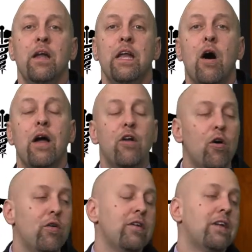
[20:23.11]
Now, I
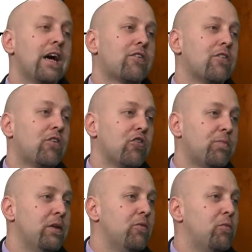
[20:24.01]
know, Dr.
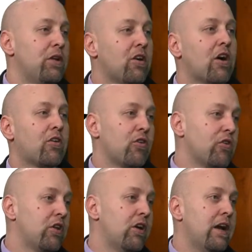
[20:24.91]
Cushman, we talked
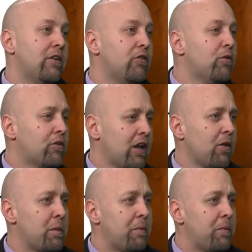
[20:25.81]
earlier and you were telling me